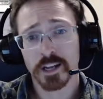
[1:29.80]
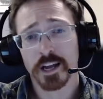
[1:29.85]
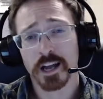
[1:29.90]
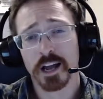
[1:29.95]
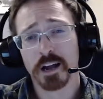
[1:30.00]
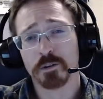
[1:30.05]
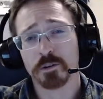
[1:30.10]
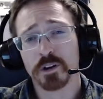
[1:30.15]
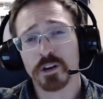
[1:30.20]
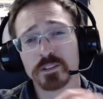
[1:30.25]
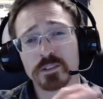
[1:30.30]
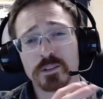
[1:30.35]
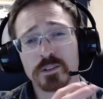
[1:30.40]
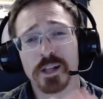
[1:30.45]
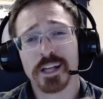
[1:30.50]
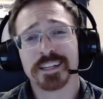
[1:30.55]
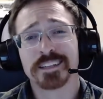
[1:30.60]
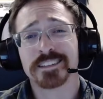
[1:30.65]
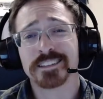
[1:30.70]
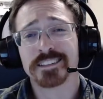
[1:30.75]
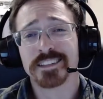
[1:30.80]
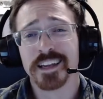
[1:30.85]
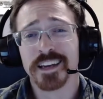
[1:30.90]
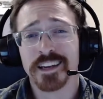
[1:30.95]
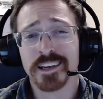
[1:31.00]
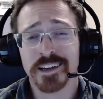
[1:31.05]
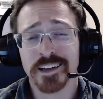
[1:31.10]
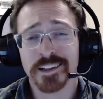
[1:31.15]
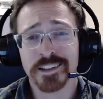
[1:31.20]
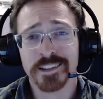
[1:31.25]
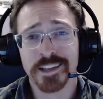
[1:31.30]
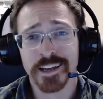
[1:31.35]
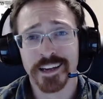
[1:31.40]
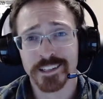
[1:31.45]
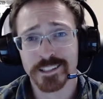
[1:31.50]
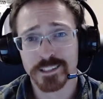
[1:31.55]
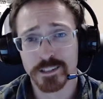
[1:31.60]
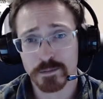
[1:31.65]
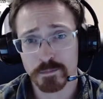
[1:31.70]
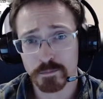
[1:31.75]
I would also like to say
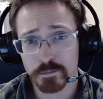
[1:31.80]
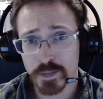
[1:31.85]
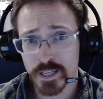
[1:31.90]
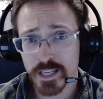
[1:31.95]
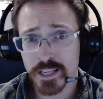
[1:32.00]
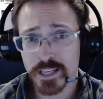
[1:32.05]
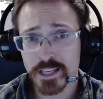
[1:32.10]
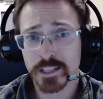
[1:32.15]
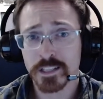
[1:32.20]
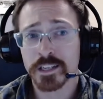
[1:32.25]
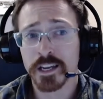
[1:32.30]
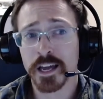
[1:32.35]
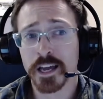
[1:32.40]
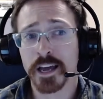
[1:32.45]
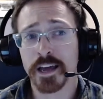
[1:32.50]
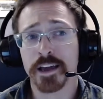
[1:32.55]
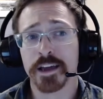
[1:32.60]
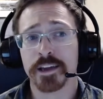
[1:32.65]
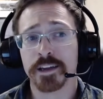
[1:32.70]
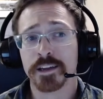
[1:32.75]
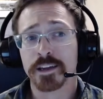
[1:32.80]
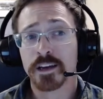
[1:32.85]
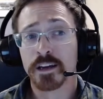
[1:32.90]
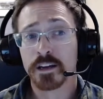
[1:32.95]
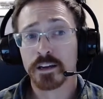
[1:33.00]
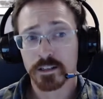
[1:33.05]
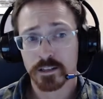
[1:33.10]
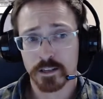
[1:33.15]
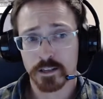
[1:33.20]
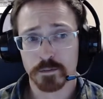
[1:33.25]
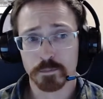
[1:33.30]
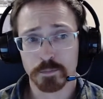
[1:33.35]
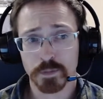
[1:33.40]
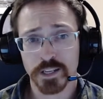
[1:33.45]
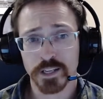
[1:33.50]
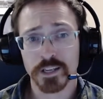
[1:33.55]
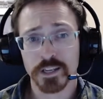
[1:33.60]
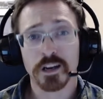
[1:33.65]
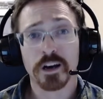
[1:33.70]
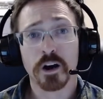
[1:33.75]
that being a
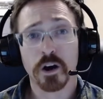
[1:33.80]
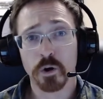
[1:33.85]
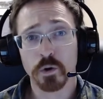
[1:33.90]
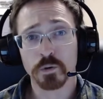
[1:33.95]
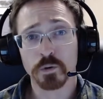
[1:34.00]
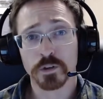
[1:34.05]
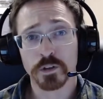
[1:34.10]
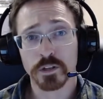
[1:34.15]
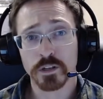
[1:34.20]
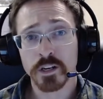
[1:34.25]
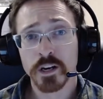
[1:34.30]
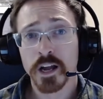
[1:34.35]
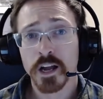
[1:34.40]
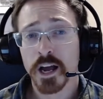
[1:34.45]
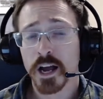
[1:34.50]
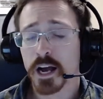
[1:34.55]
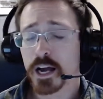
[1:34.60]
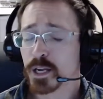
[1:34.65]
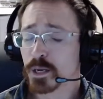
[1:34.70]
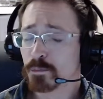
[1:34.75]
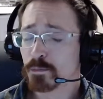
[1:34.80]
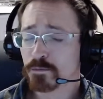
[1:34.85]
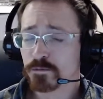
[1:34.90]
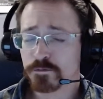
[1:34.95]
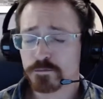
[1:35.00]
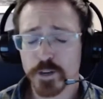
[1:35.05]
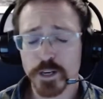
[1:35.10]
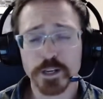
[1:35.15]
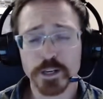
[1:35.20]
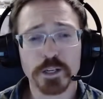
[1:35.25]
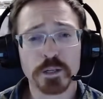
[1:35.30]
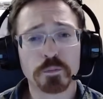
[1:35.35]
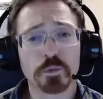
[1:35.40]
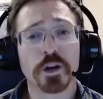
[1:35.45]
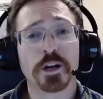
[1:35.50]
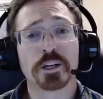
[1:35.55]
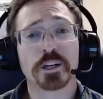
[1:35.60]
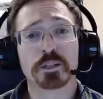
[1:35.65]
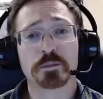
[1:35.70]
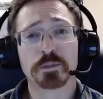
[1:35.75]
company owner, I am very
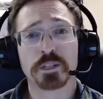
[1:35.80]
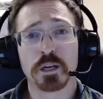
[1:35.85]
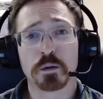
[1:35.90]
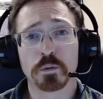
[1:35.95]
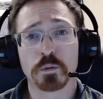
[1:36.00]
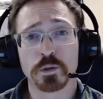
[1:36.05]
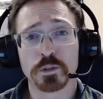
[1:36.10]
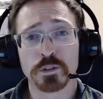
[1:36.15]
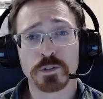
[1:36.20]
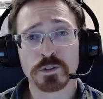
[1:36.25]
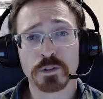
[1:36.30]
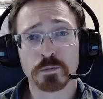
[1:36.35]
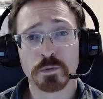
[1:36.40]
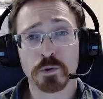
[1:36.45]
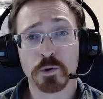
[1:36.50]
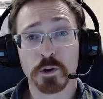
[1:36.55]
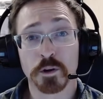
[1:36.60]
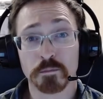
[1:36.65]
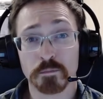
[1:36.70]
proud to be able to support